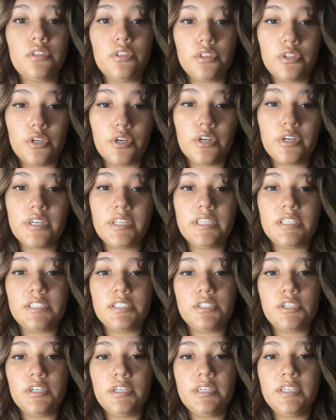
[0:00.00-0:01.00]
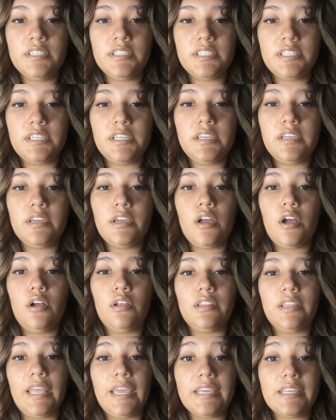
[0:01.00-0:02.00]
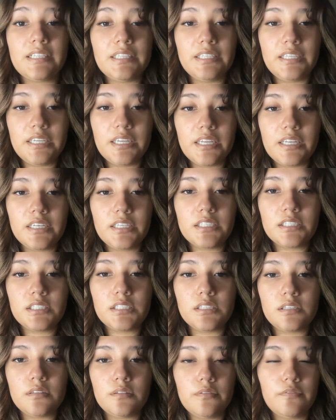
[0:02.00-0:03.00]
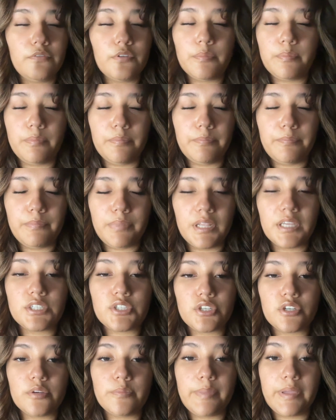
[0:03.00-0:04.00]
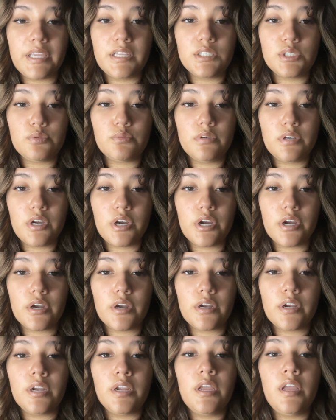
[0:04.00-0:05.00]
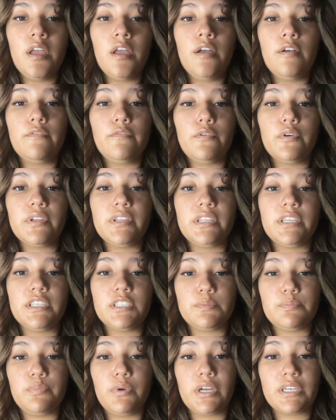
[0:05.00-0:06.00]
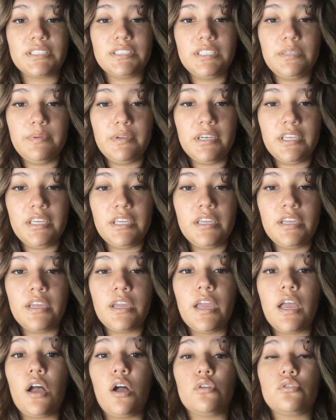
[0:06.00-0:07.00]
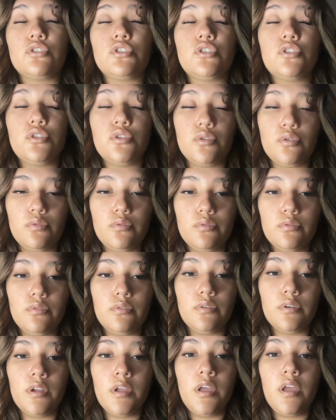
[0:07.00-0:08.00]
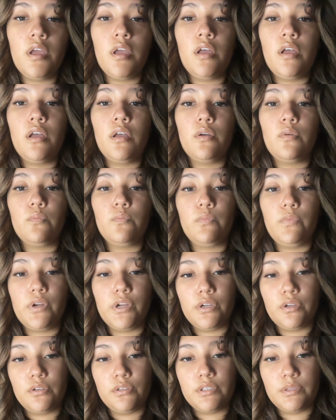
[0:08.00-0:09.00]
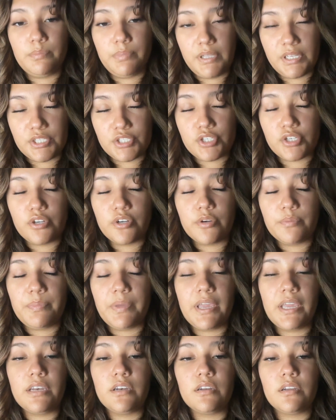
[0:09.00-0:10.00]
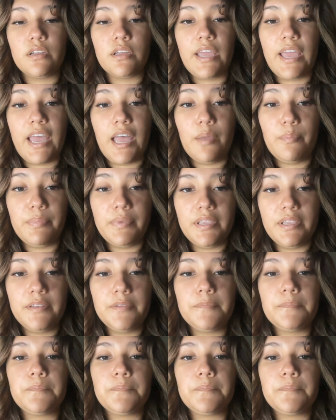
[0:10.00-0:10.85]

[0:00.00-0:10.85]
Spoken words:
Third is certainty, how likely it is for pleasure or pain to occur. Fourth is proximity, how soon will the pleasure or pain happen.